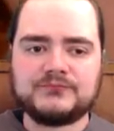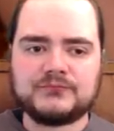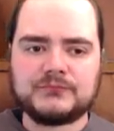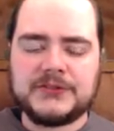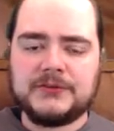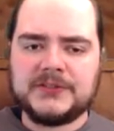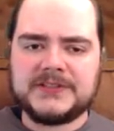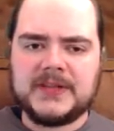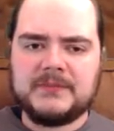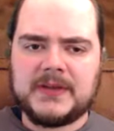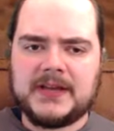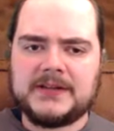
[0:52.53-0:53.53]
She looked
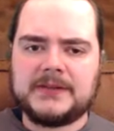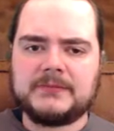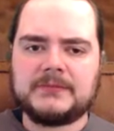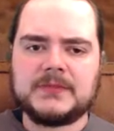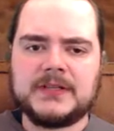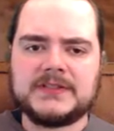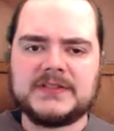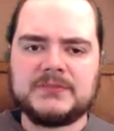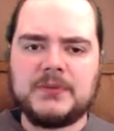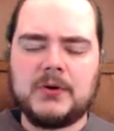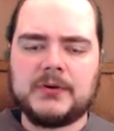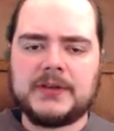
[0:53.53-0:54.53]
up at him and
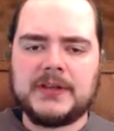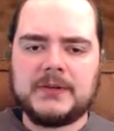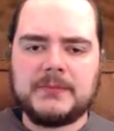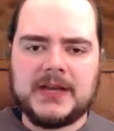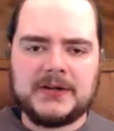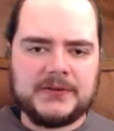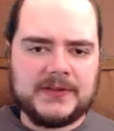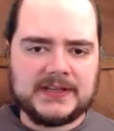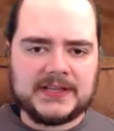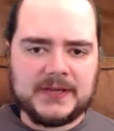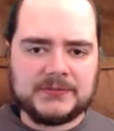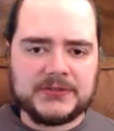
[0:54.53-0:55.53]
spoke in a manner that
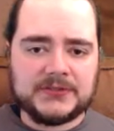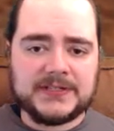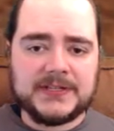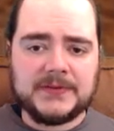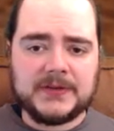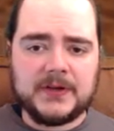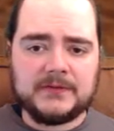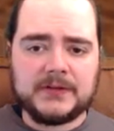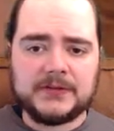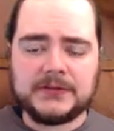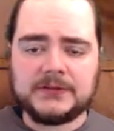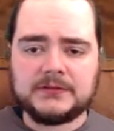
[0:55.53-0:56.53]
kept her teeth
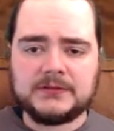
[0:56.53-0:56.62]
covered.